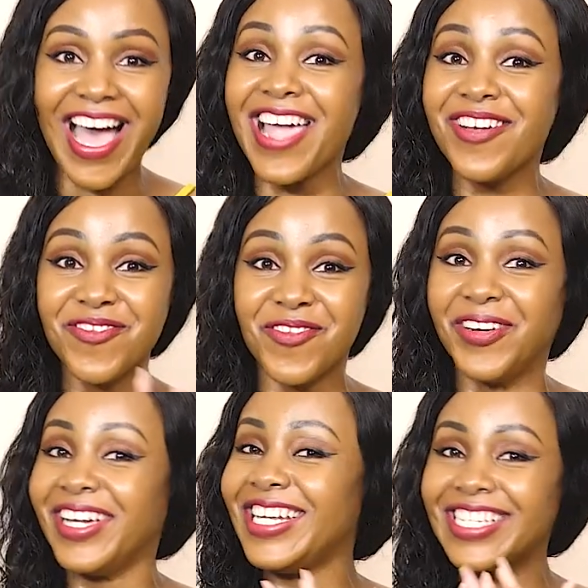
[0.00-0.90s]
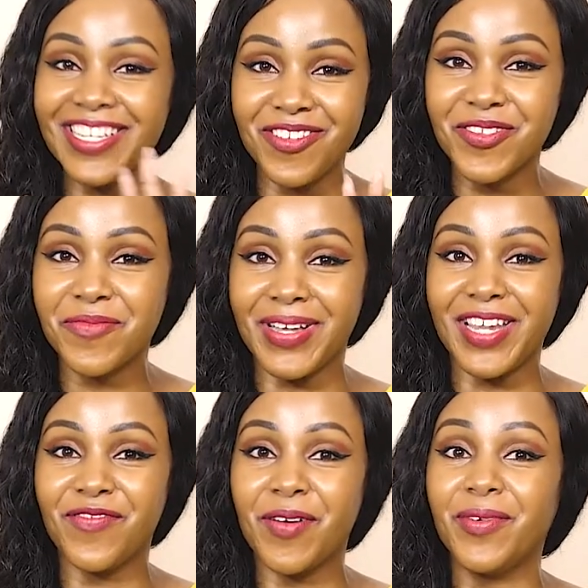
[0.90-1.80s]
I know it doesn't look
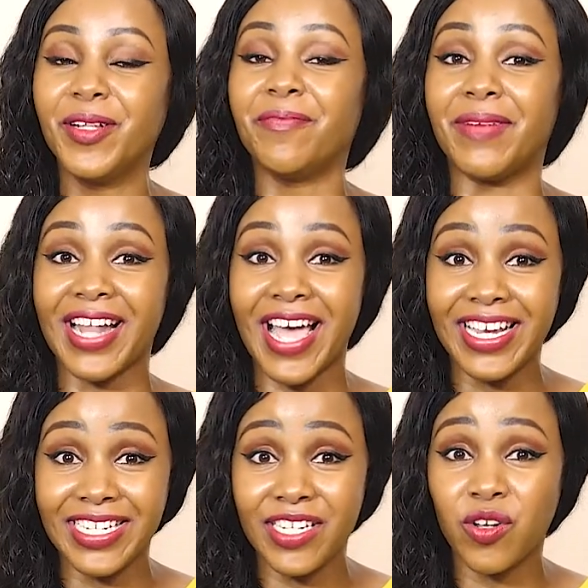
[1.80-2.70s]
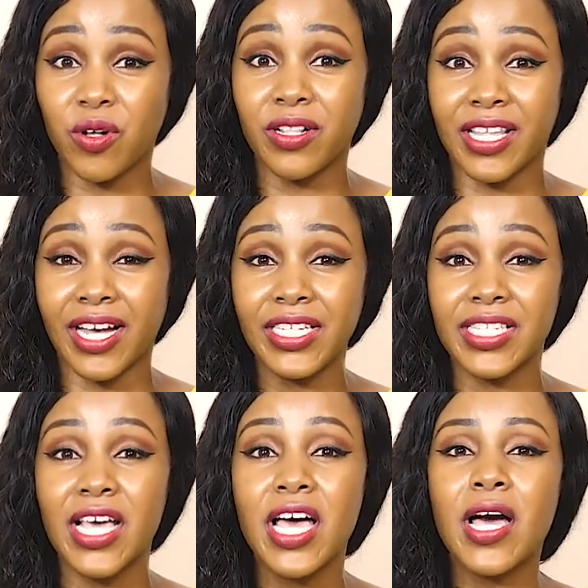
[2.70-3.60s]
believable, but I did all that
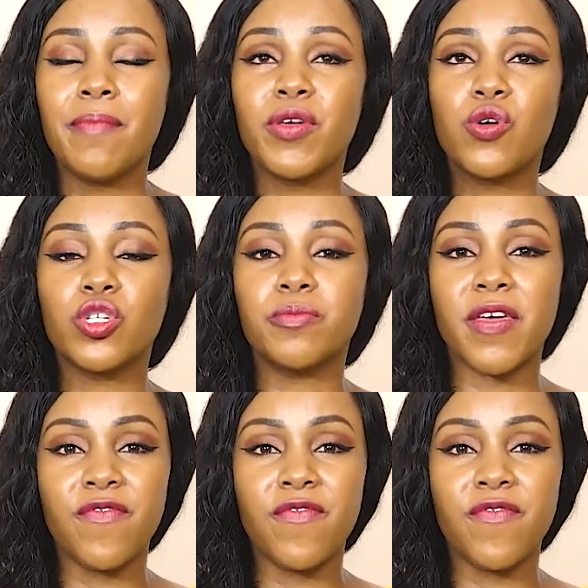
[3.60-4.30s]
because my